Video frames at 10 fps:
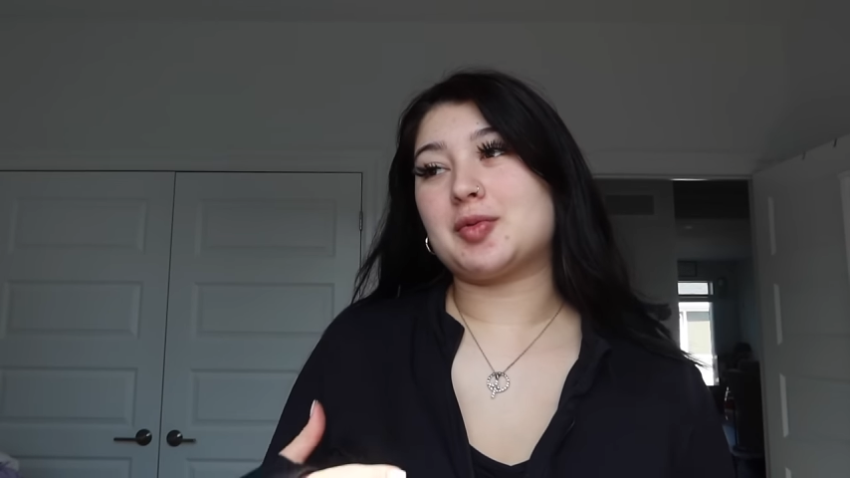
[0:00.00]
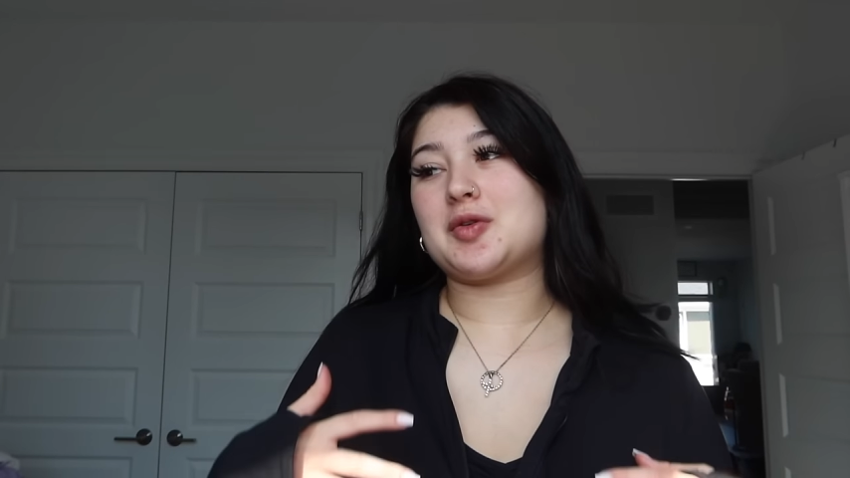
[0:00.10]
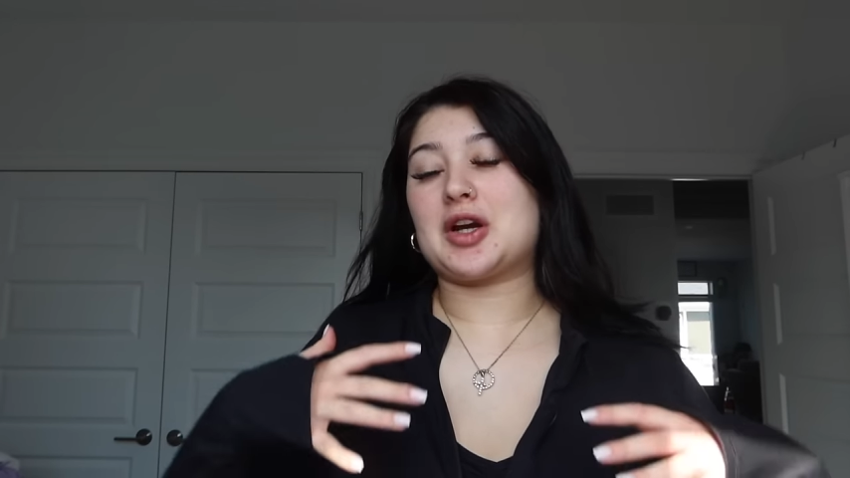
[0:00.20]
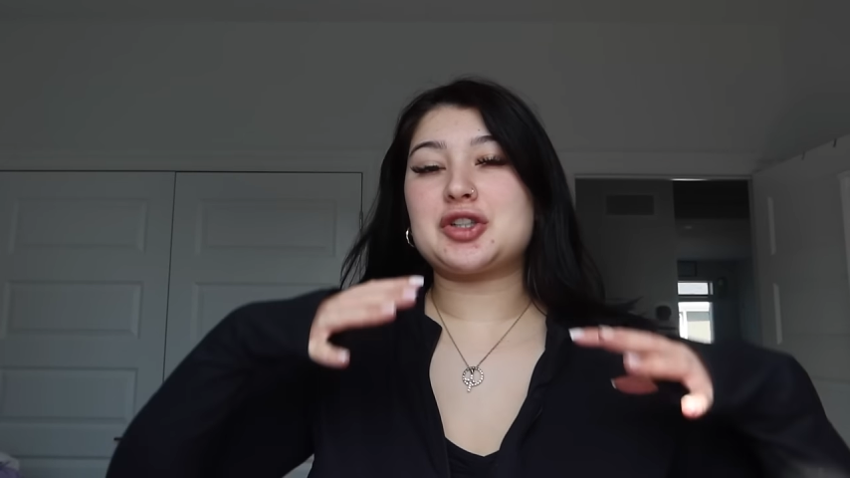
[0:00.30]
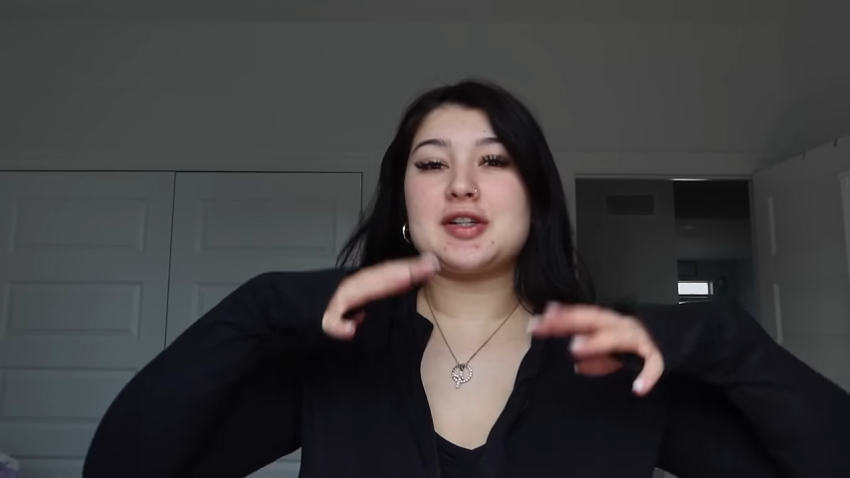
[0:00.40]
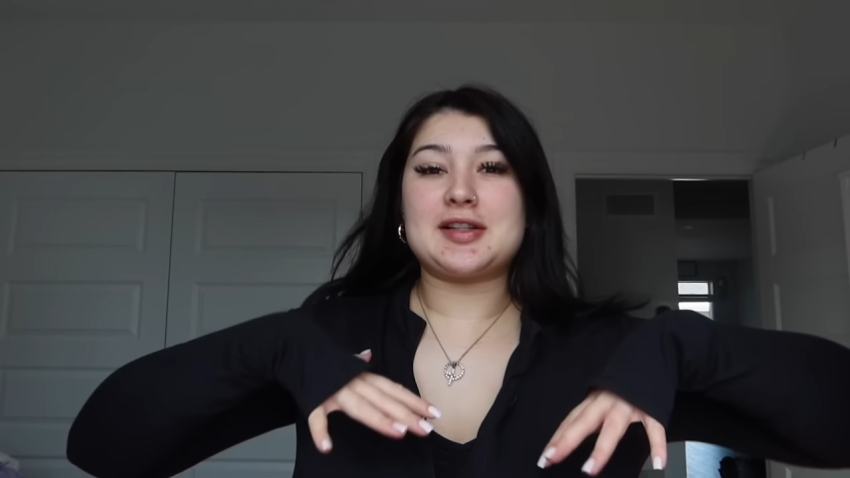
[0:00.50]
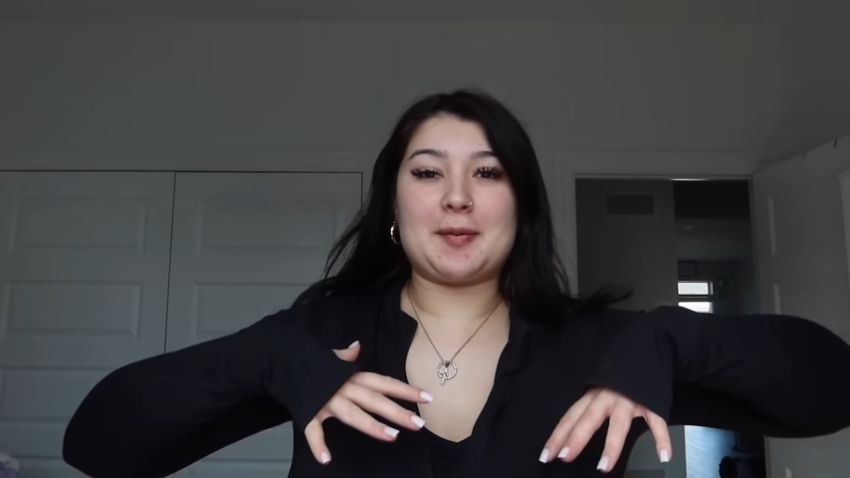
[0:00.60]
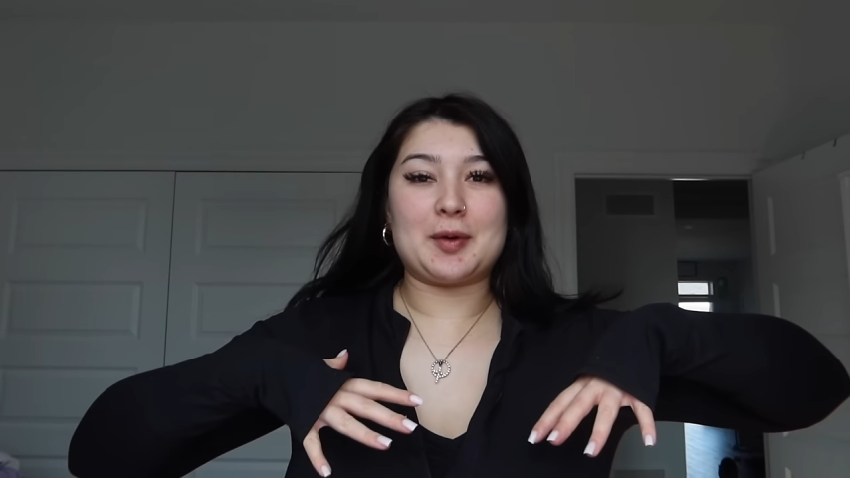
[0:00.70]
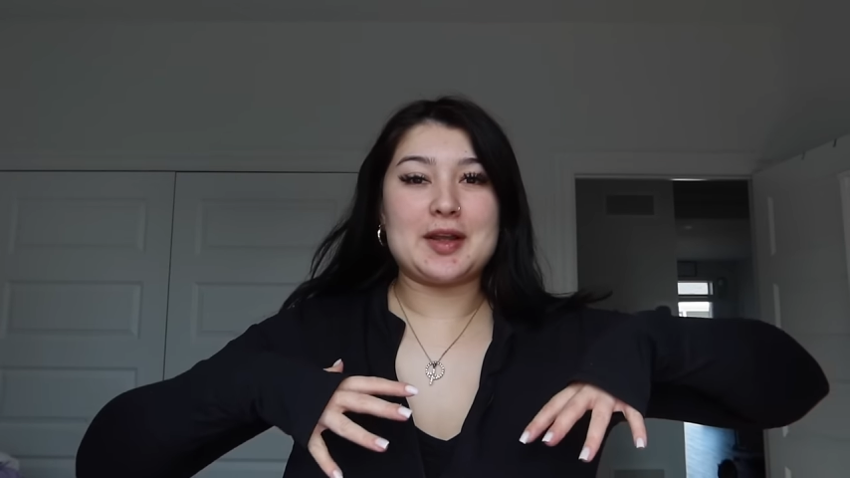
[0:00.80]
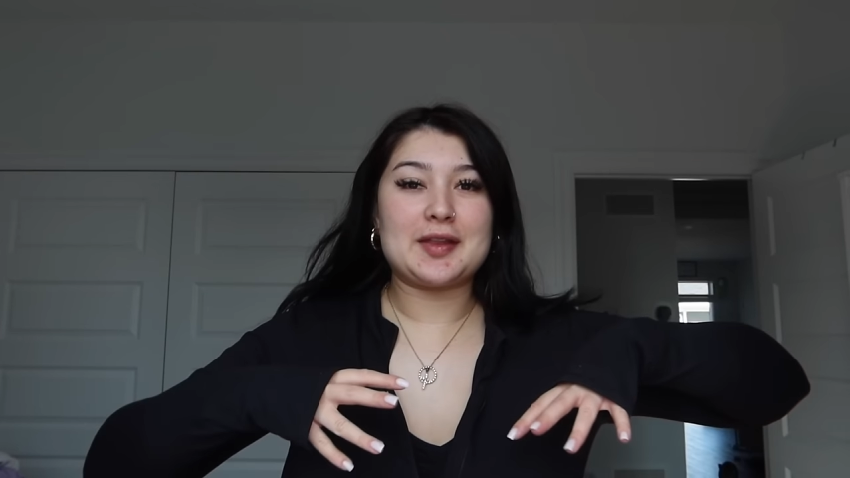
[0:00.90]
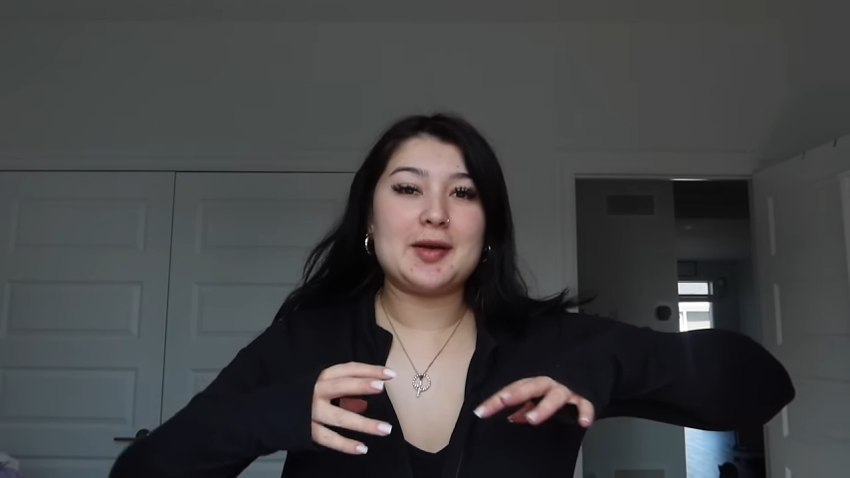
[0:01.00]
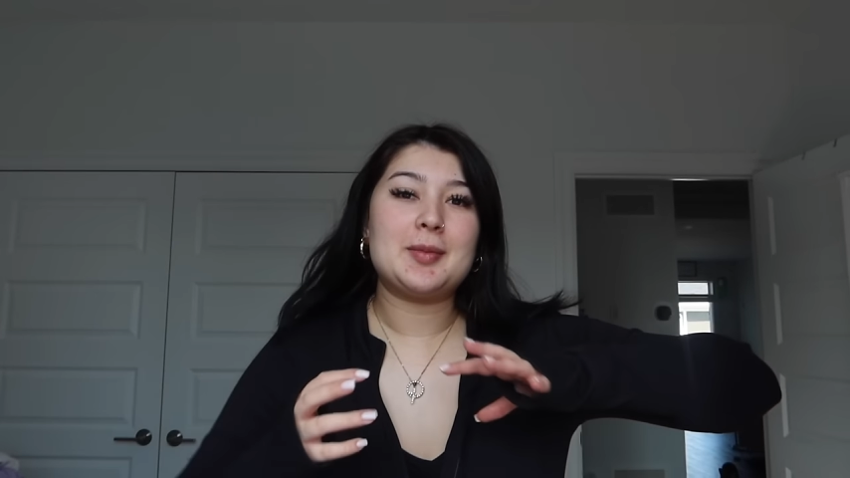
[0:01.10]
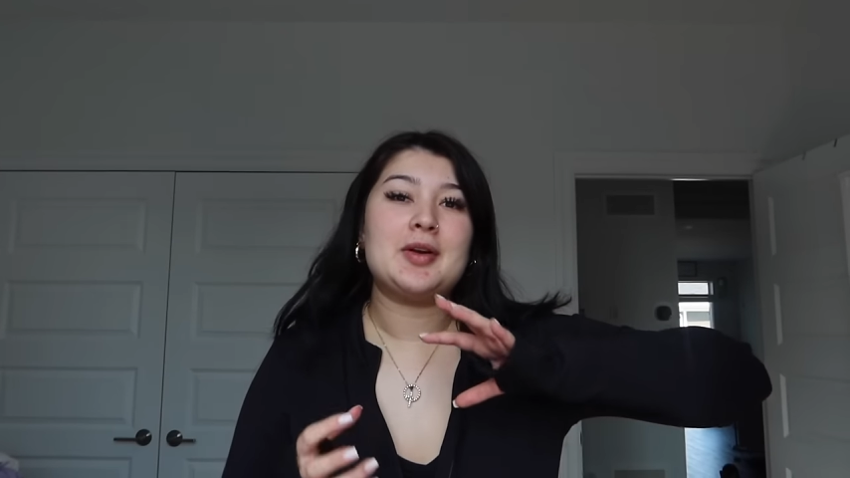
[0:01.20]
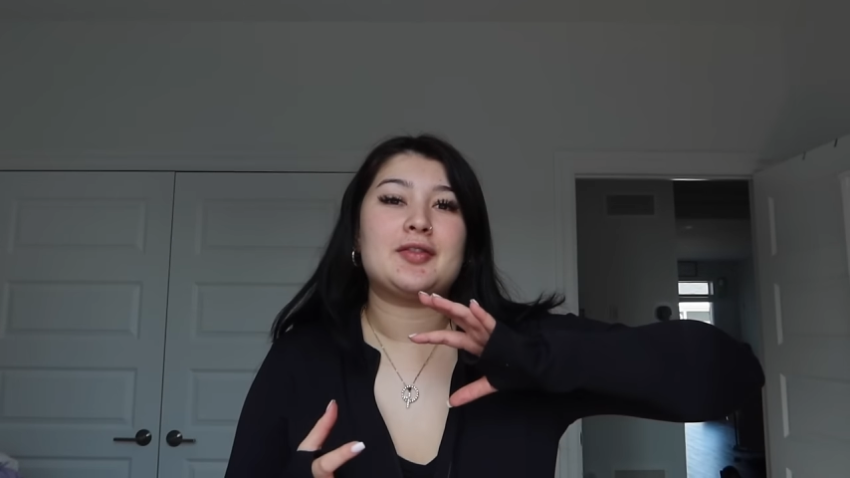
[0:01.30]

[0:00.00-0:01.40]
when you actually separate them